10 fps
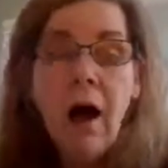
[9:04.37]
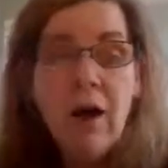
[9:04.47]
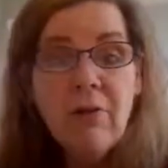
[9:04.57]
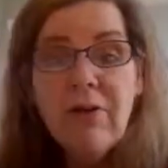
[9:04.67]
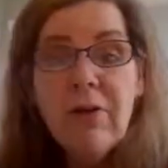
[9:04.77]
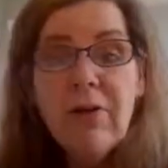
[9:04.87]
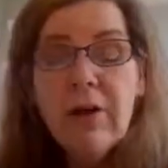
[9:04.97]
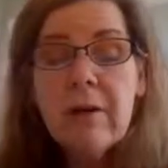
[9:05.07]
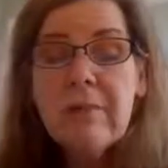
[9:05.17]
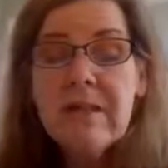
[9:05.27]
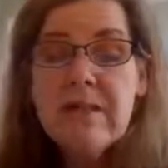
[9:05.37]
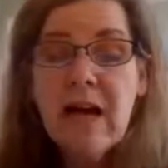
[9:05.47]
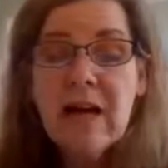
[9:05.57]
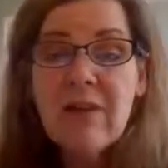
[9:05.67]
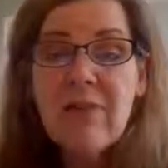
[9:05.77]
Also, there can be
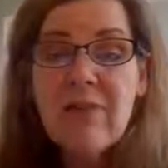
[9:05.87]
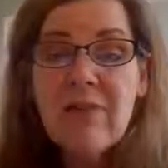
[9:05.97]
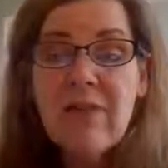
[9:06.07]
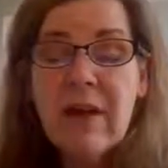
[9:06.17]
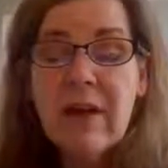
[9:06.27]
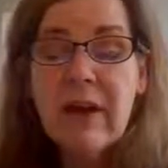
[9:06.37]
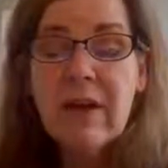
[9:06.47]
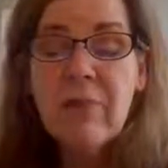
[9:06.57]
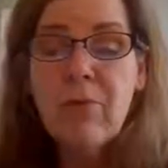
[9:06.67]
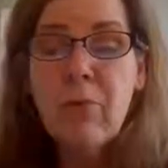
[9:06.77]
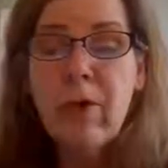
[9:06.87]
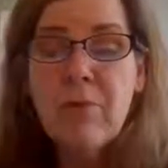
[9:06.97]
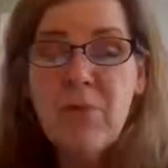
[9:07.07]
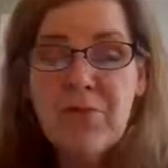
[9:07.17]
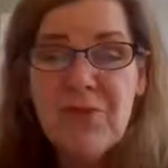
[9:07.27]
toxins that get
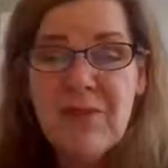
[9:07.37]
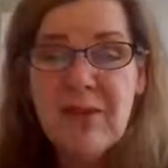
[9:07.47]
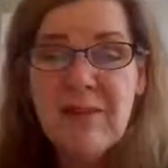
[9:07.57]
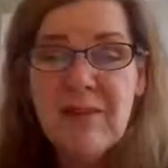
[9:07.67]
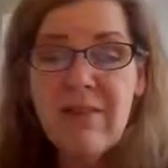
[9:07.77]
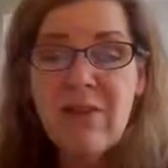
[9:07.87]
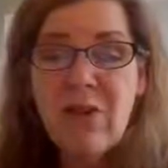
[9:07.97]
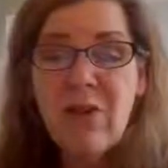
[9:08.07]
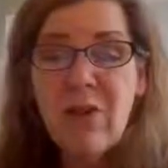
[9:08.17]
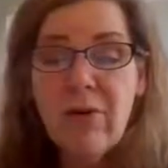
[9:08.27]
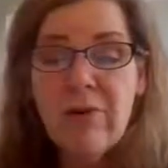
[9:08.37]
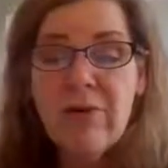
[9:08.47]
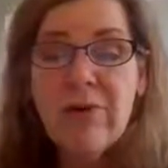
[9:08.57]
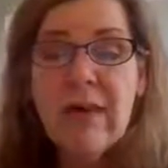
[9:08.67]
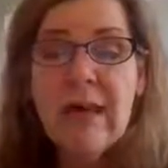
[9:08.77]
absorbed or stick to the fur or the
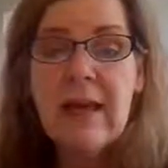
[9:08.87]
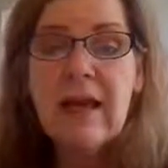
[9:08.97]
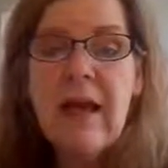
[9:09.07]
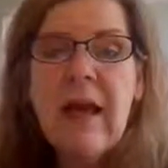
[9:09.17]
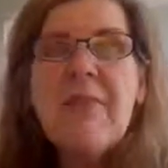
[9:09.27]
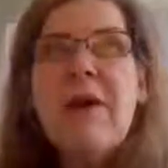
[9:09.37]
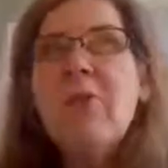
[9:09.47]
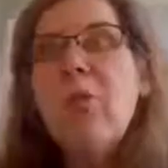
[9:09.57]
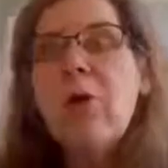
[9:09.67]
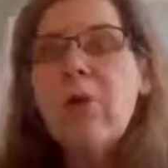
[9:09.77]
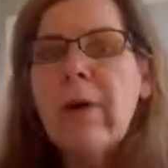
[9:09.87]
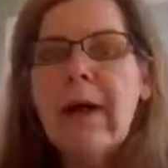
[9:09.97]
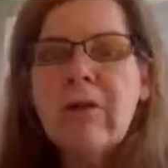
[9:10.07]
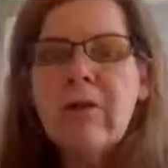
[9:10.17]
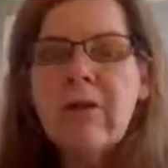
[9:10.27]
skin that are more
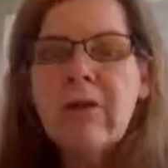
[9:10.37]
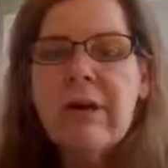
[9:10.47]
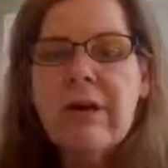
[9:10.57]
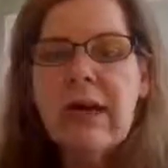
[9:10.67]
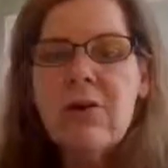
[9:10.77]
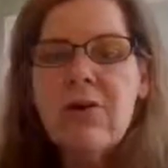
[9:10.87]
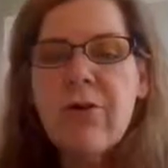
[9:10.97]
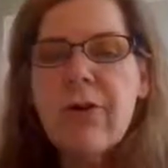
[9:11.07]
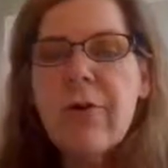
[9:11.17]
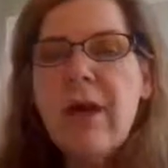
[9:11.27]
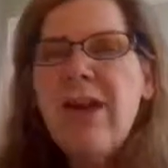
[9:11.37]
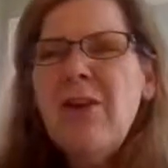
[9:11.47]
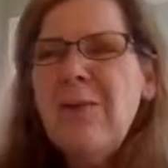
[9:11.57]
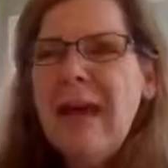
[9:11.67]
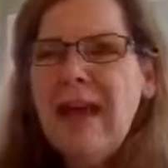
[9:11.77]
granular in nature.
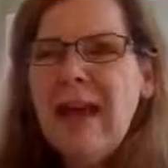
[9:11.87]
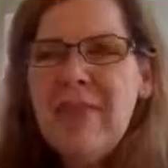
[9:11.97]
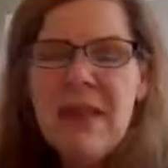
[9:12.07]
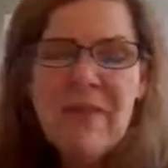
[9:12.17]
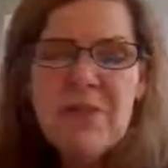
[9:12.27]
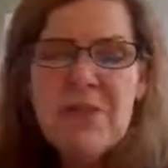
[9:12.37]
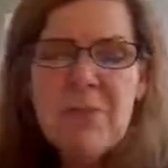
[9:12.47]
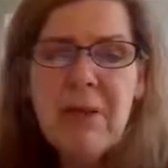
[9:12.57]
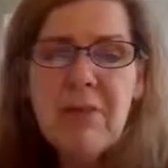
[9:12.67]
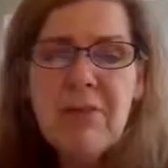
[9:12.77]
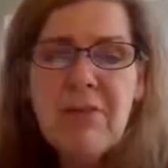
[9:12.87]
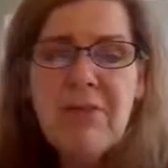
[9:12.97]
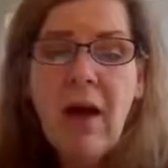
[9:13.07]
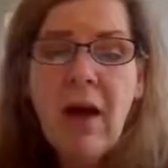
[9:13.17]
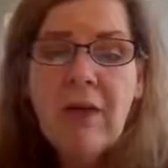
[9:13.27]
You may not think of it so much as a
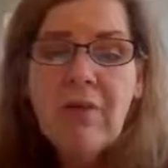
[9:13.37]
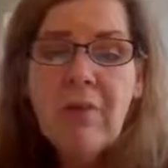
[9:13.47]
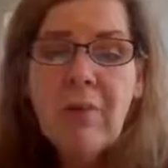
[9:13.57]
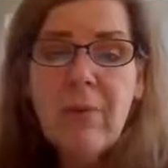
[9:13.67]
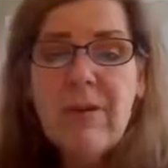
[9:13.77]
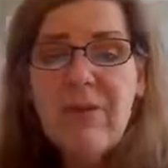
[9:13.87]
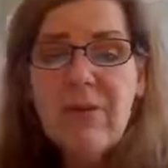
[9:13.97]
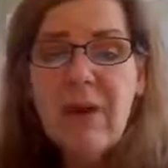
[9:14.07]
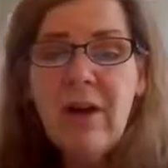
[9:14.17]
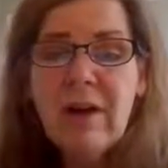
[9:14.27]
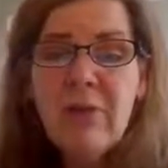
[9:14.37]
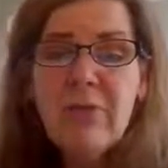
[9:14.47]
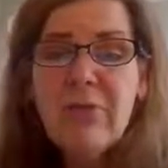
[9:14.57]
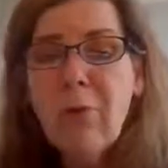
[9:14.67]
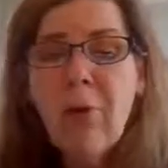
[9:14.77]
toxin, but what if the dog
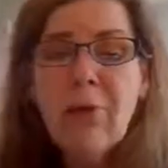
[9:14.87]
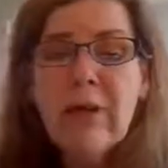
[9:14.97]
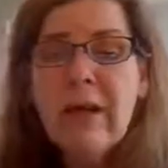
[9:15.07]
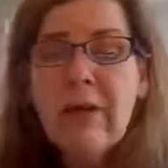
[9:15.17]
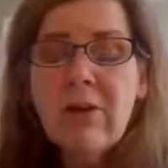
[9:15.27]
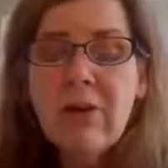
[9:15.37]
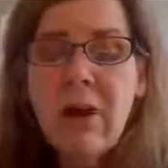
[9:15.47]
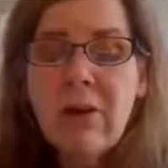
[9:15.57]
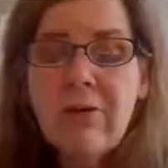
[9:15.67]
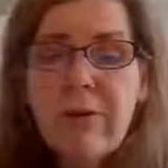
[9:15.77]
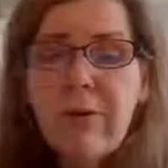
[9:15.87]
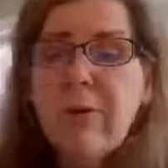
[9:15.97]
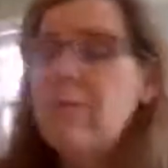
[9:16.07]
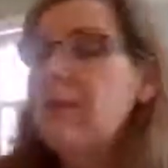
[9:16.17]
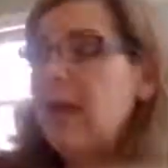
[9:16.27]
goes rolling in your laundry
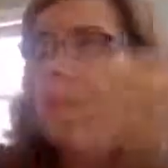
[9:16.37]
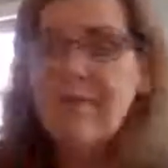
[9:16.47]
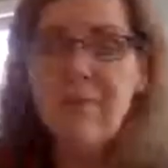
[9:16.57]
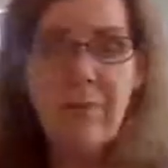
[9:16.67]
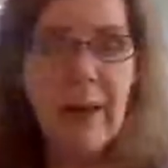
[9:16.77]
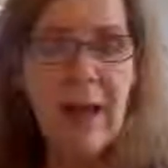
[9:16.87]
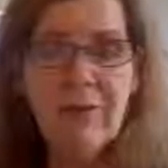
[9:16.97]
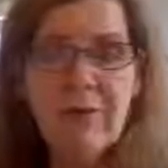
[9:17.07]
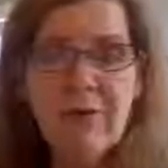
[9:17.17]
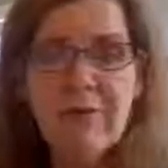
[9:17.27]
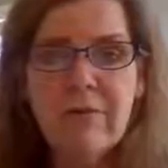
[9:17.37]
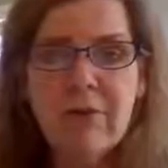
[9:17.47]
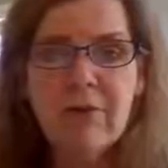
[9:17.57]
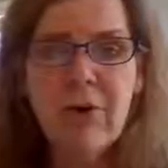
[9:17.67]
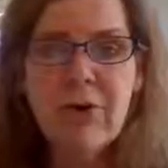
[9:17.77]
room and you have your powdered
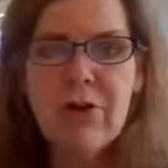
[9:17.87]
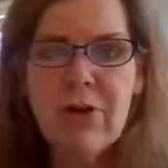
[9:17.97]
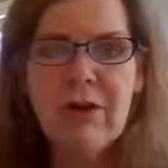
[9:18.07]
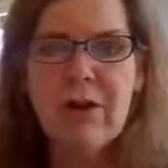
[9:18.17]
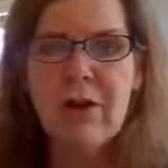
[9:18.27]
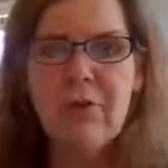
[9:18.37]
detergent,